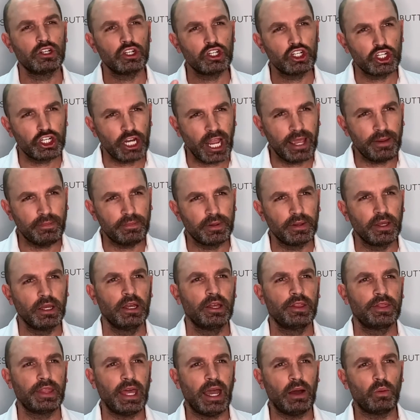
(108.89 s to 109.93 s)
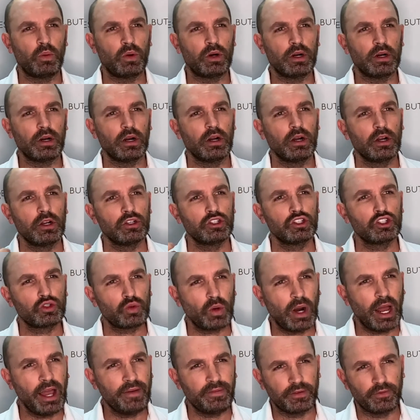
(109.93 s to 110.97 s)
shape that we're
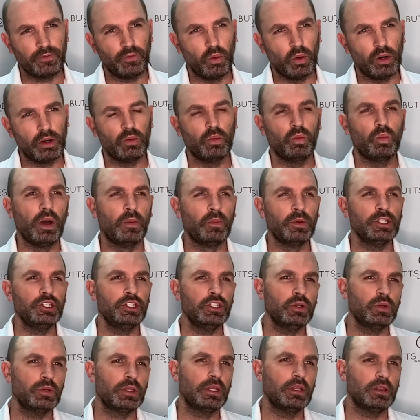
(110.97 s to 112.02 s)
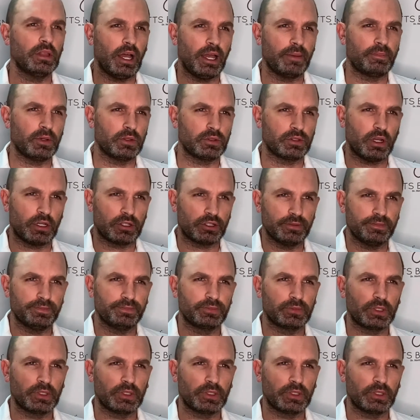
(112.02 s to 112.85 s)
striving for when we do the liposuction